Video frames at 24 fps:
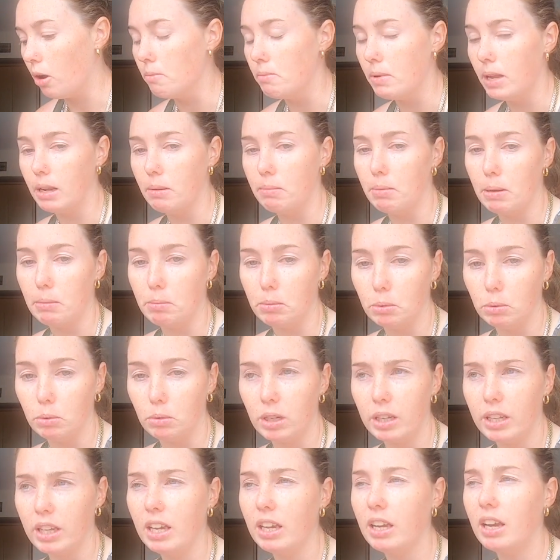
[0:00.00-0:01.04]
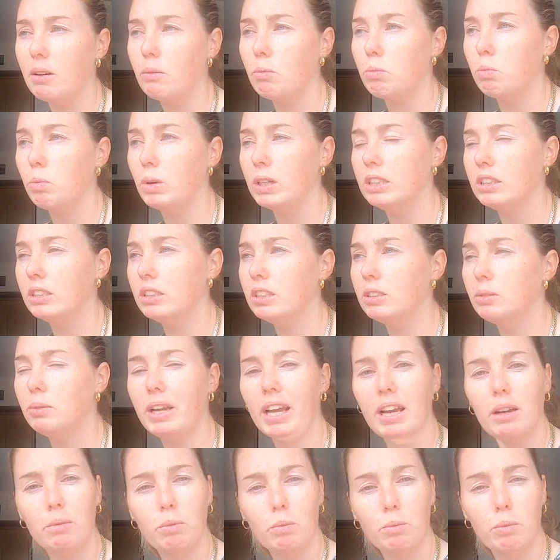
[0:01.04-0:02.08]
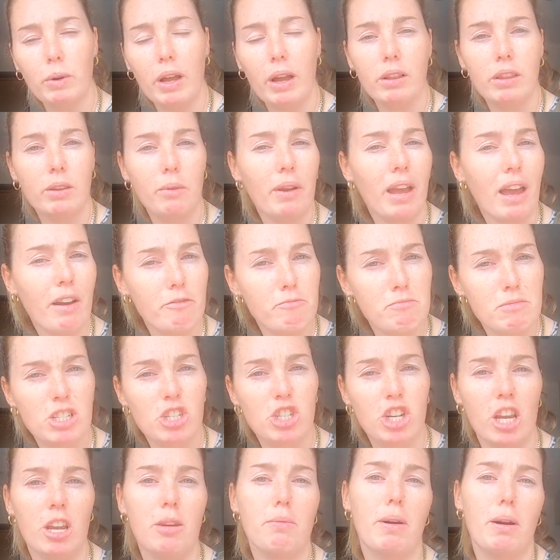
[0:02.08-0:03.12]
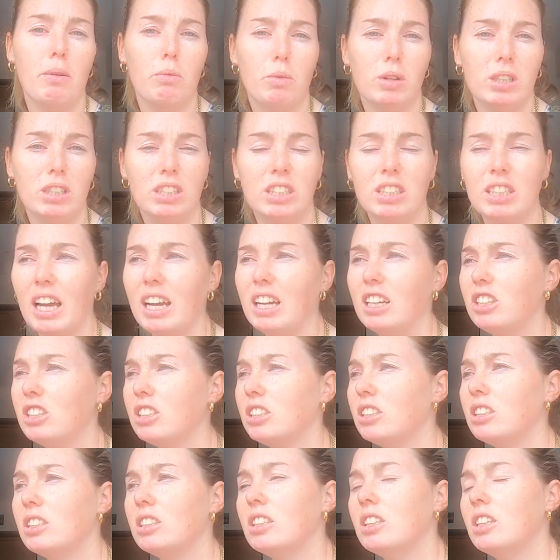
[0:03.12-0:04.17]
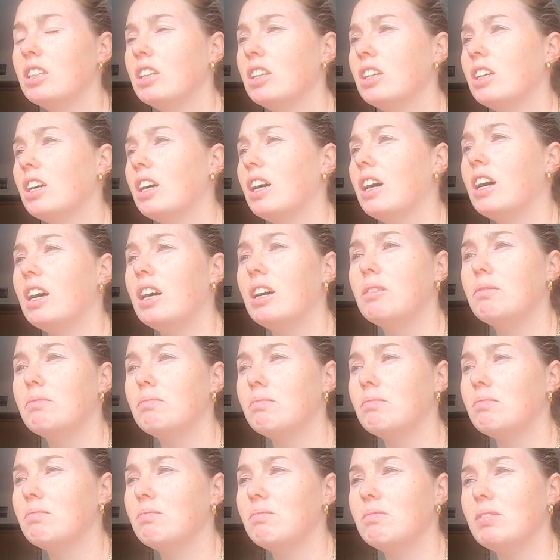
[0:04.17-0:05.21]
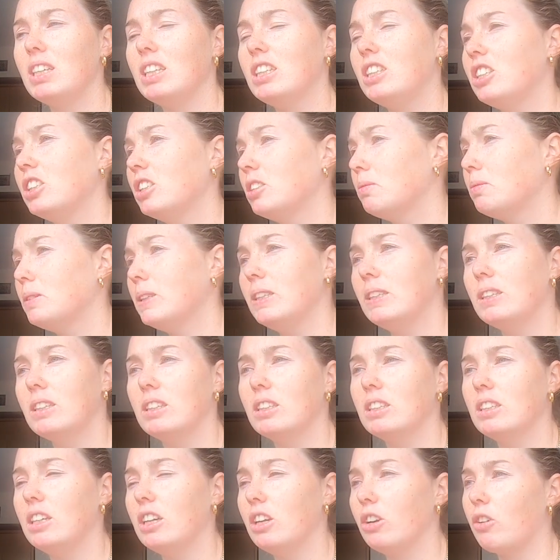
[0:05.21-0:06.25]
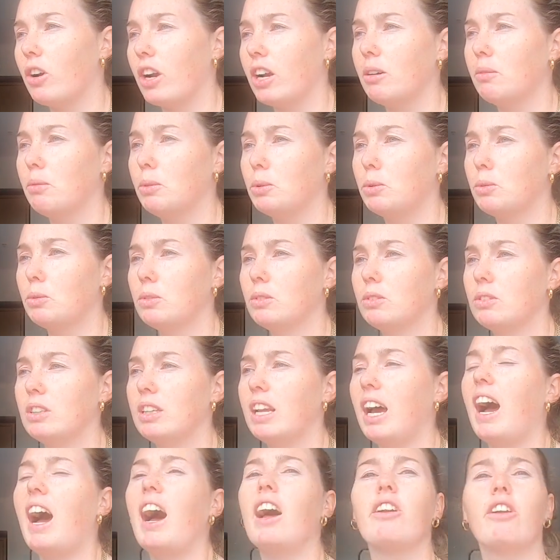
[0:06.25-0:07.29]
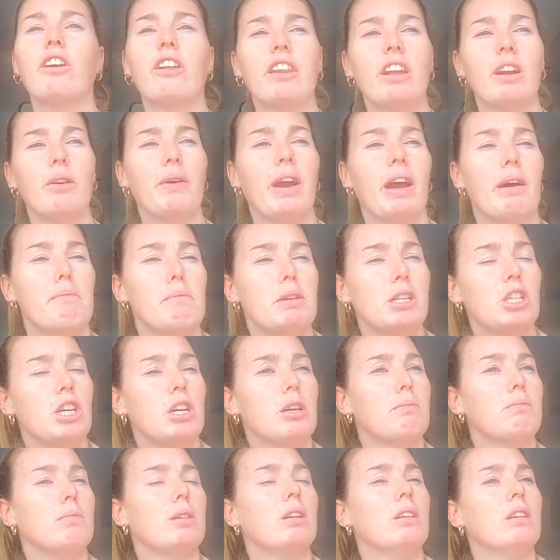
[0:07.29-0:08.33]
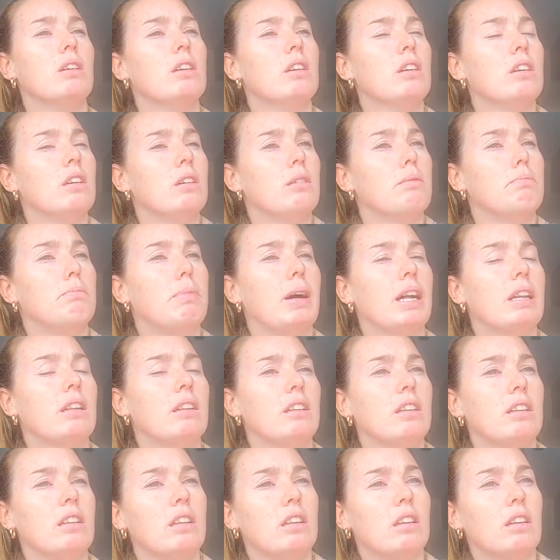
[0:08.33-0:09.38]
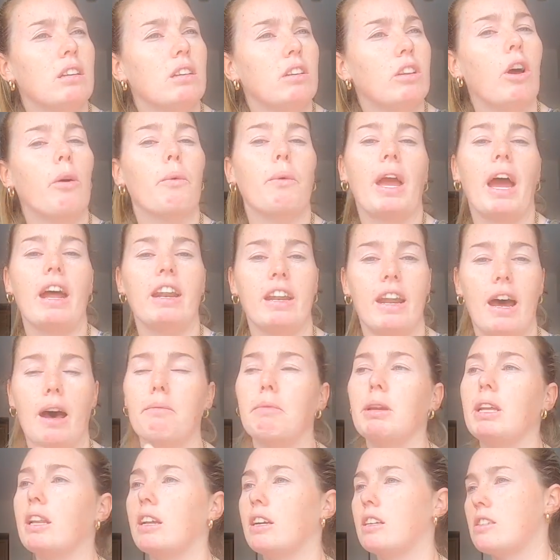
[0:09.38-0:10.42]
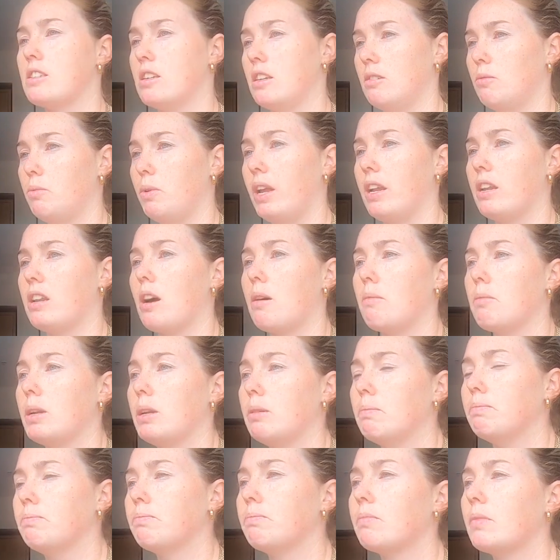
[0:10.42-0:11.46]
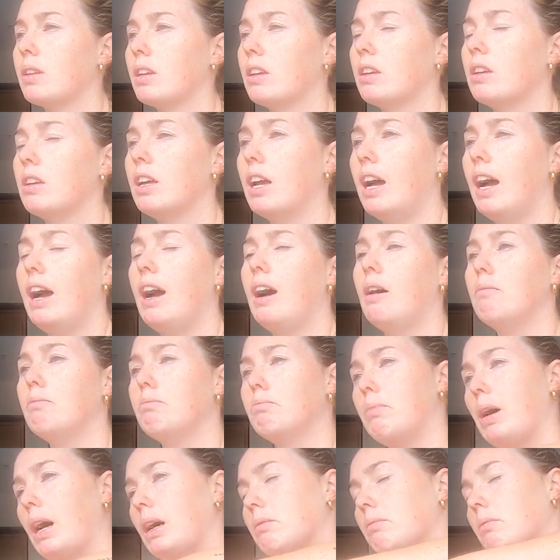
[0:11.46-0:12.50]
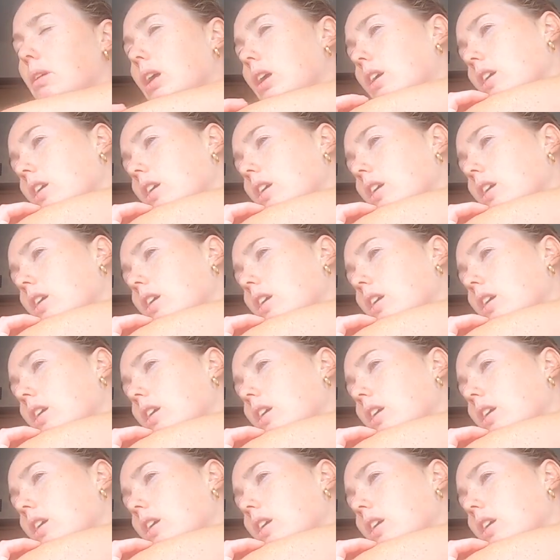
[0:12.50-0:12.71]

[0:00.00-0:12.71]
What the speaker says: many people. I think at one. Do we have Majib at one stage? It's just been incredible. Nah, I don't think we have Majib, but no, we had Nabi. That's it. We had Nabi. But